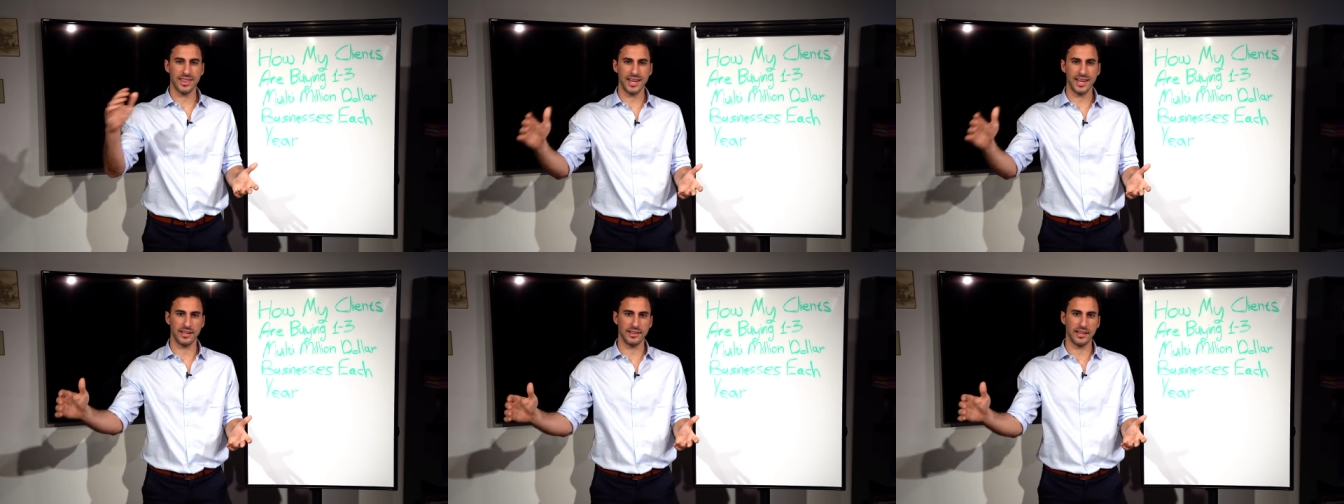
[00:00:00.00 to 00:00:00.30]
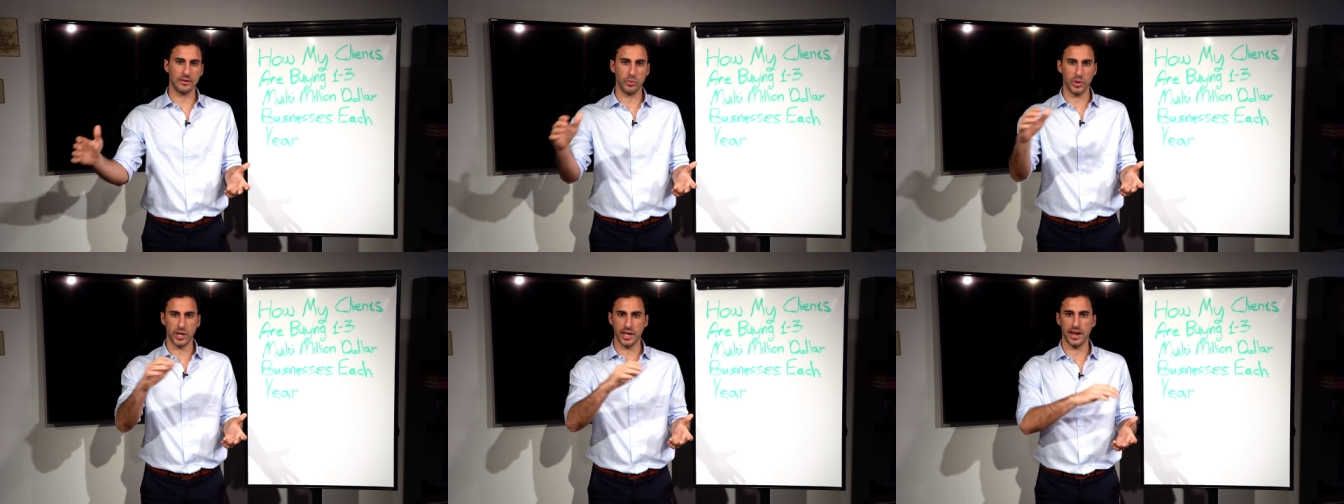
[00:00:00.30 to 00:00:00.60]

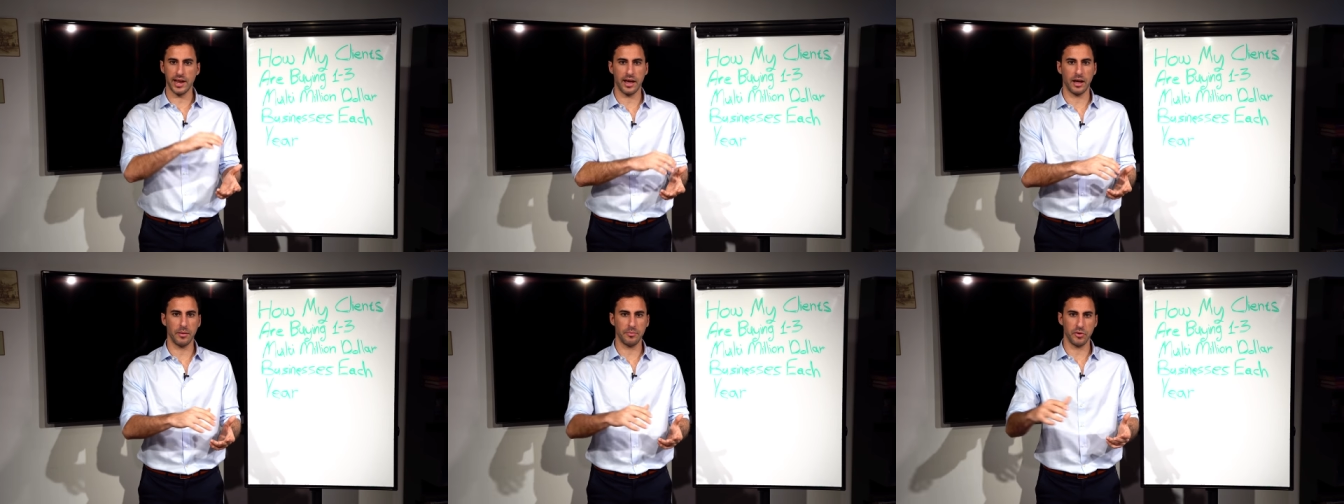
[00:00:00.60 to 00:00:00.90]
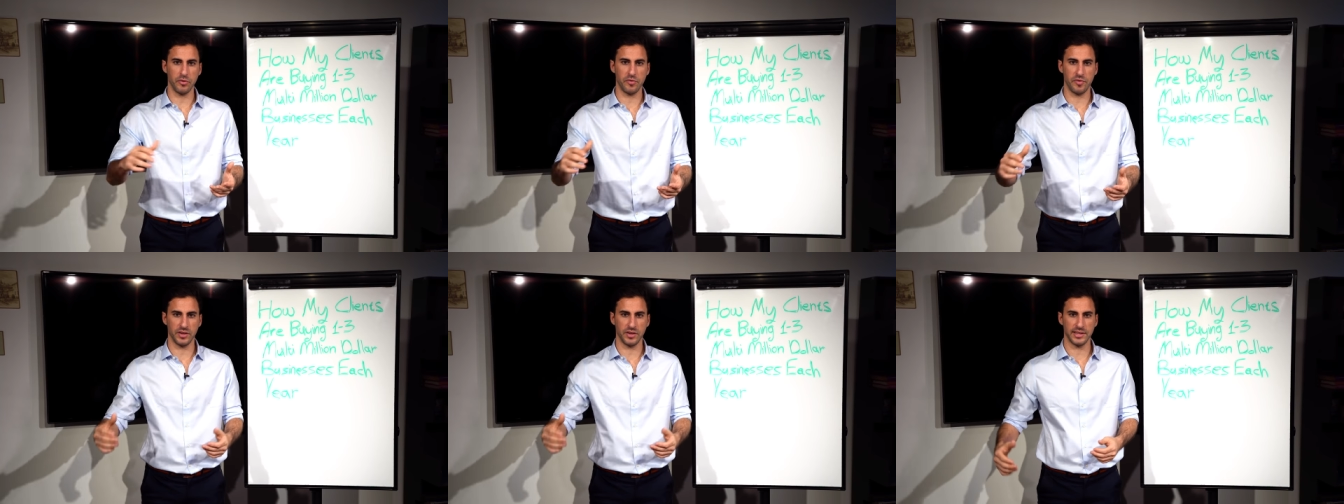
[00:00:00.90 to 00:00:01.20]
think that we can
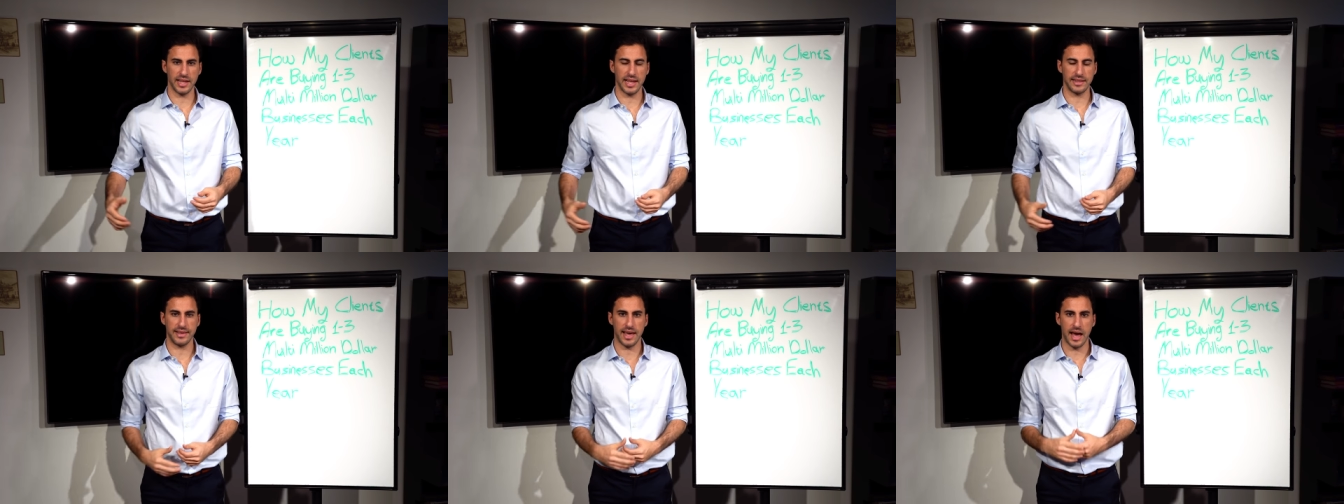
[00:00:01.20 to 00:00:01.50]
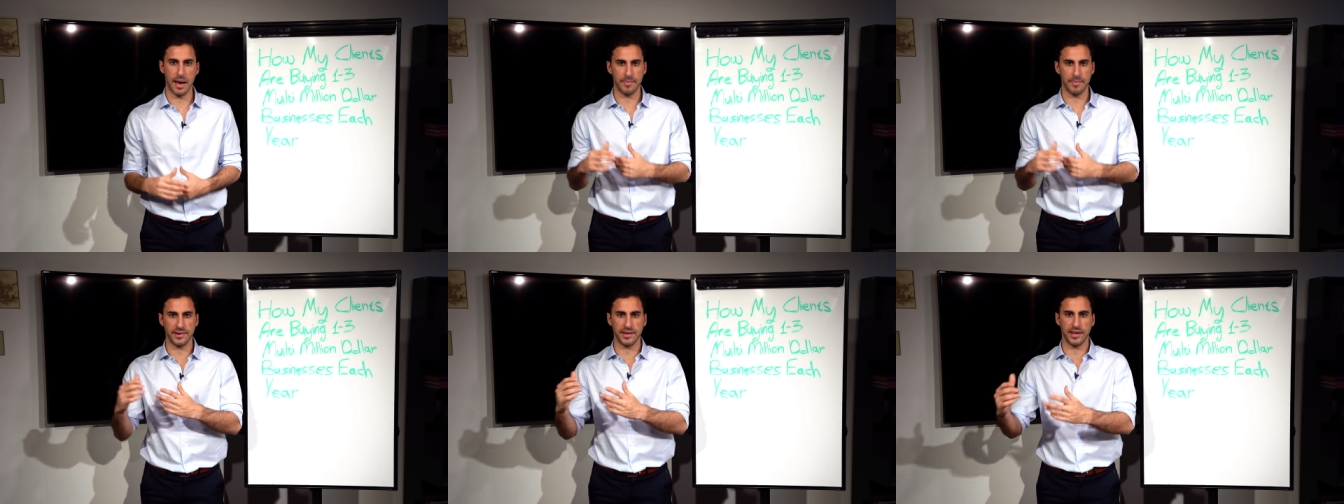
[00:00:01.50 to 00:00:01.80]
help you fill
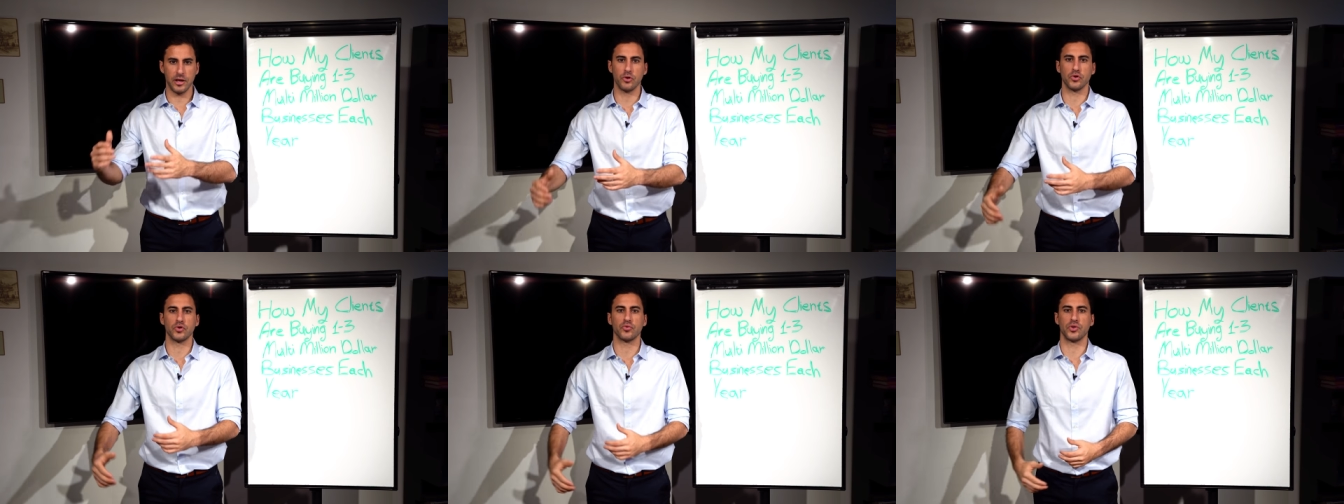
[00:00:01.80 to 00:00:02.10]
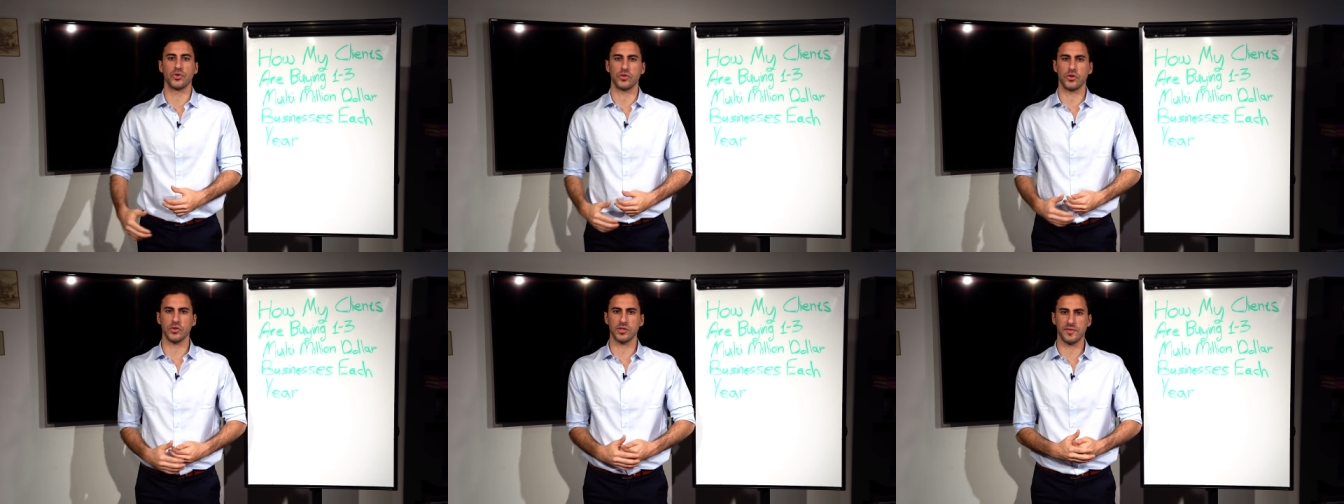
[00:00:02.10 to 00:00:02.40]
that gap and get
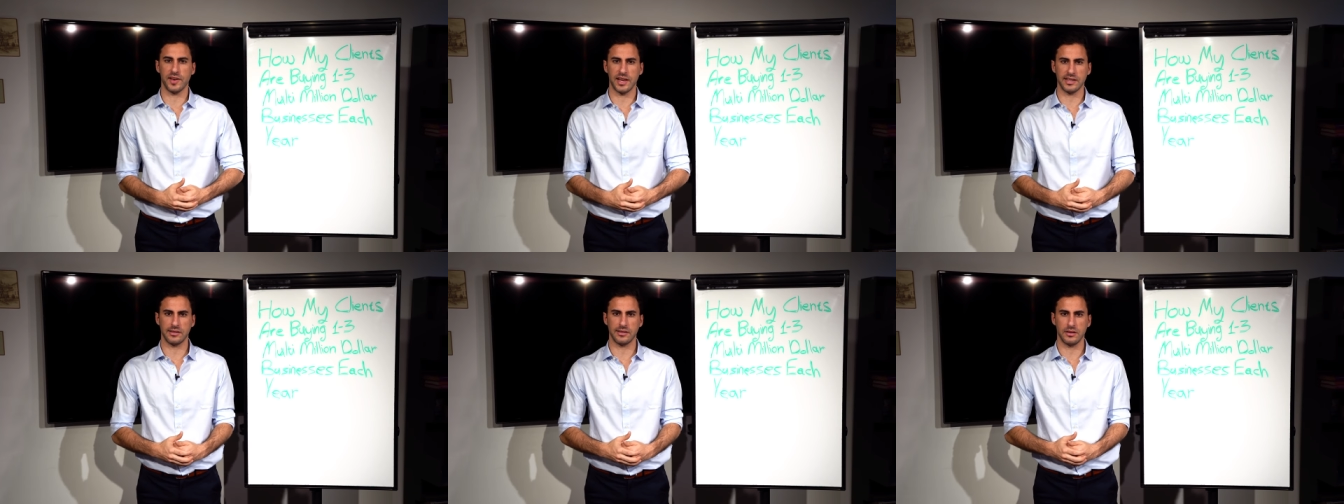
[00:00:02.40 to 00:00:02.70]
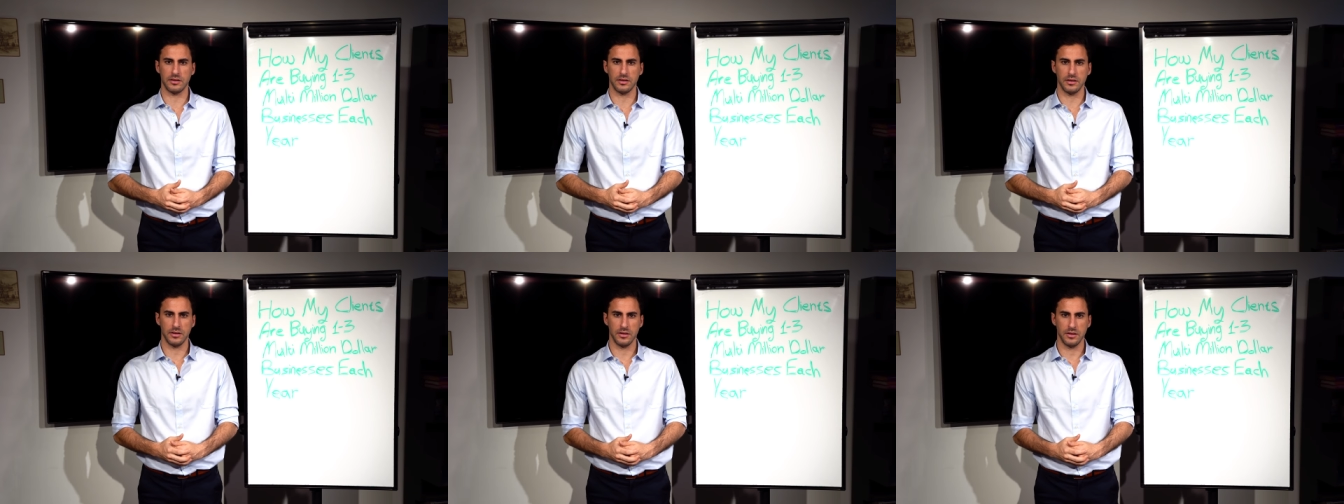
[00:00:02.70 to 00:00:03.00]
those results
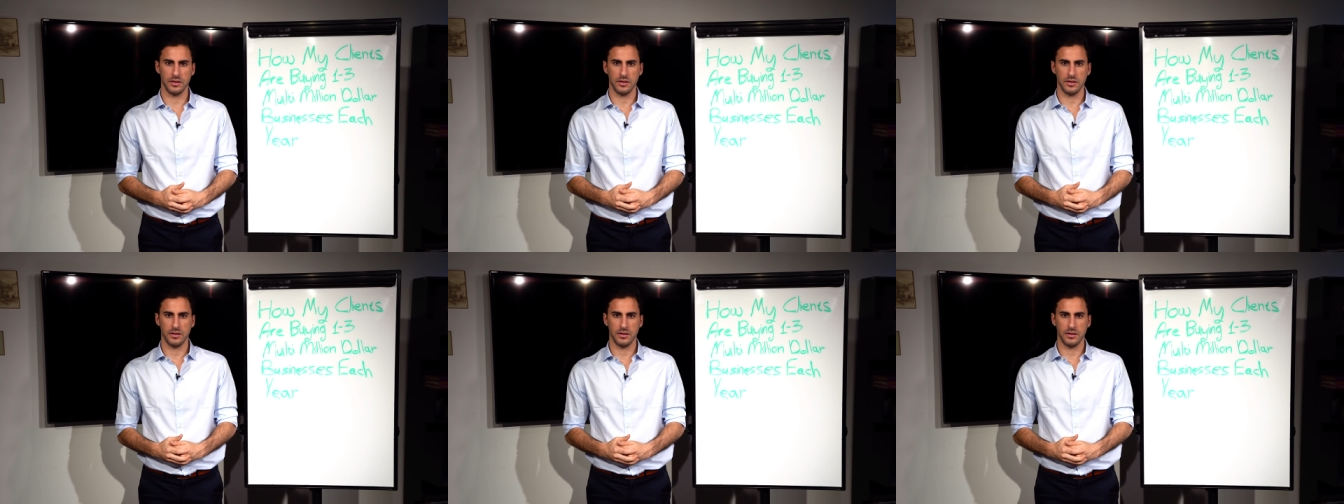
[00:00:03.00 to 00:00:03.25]
faster,